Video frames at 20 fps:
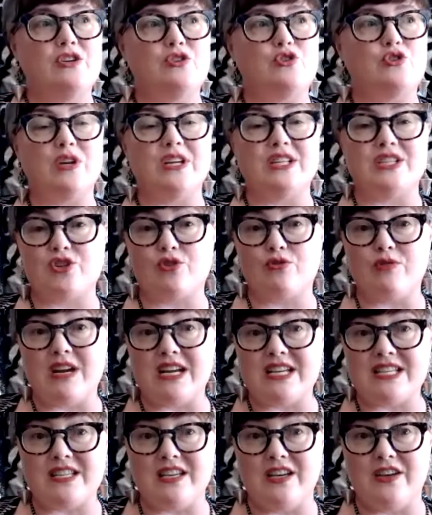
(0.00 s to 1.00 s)

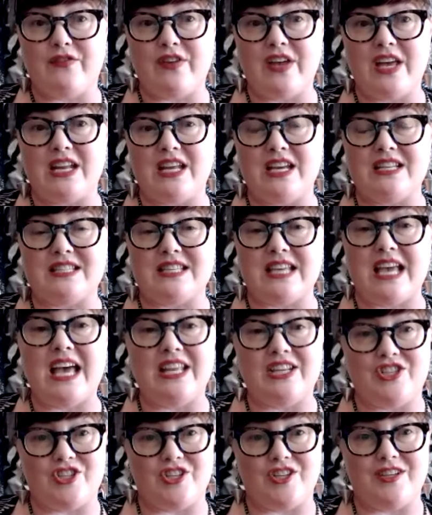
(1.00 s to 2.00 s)
transgressive and as
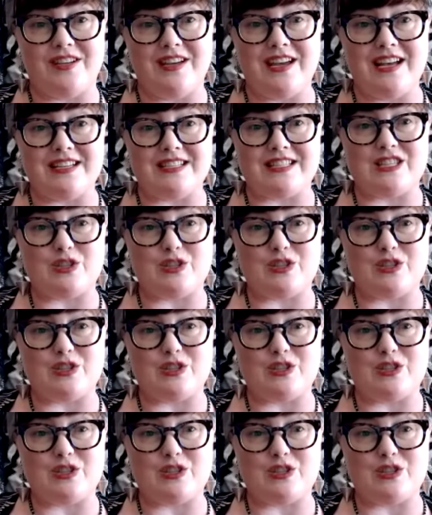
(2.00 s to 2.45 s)
edgy as